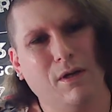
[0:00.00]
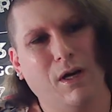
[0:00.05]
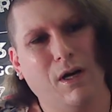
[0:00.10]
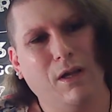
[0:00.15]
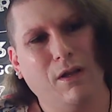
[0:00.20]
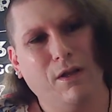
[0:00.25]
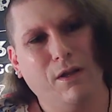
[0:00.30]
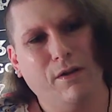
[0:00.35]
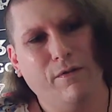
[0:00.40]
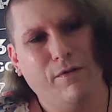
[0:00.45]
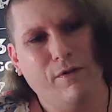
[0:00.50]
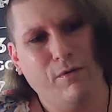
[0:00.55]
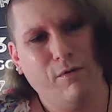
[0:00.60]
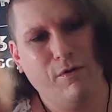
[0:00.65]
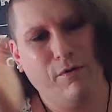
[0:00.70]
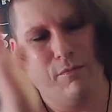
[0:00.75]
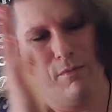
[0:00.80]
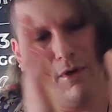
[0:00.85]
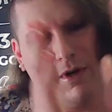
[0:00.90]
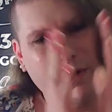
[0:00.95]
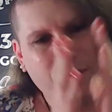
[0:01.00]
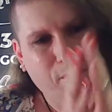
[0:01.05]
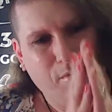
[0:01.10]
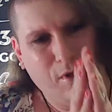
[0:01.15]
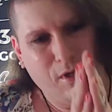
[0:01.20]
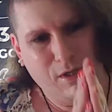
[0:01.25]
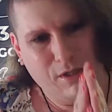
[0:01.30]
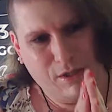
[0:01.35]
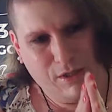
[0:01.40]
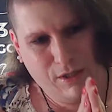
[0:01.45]
I leave you with many
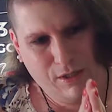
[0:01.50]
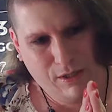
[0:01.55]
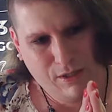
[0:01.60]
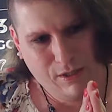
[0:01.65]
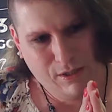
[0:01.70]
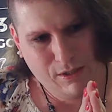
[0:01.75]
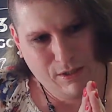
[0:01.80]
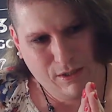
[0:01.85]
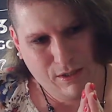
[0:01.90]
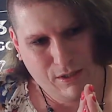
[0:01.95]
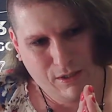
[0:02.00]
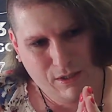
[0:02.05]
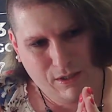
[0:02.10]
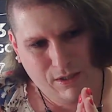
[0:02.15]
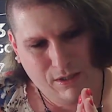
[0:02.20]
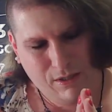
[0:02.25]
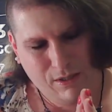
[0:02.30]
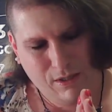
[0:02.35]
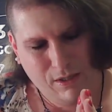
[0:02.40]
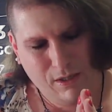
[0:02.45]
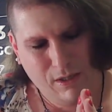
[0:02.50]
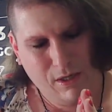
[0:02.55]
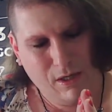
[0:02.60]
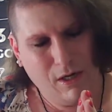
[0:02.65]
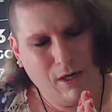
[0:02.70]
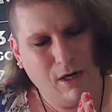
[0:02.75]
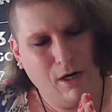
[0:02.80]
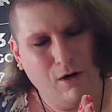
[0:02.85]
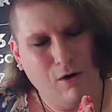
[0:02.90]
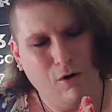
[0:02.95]
blessings,
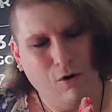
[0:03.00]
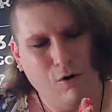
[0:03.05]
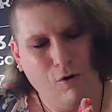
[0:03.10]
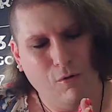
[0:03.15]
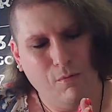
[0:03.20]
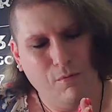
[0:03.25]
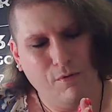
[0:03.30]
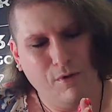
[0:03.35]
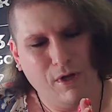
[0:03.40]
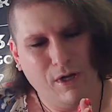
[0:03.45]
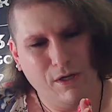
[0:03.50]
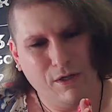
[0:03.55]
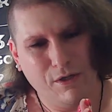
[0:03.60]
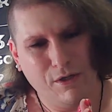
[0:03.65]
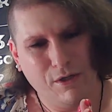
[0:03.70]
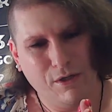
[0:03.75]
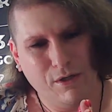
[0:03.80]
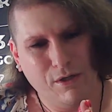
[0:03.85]
and I hope that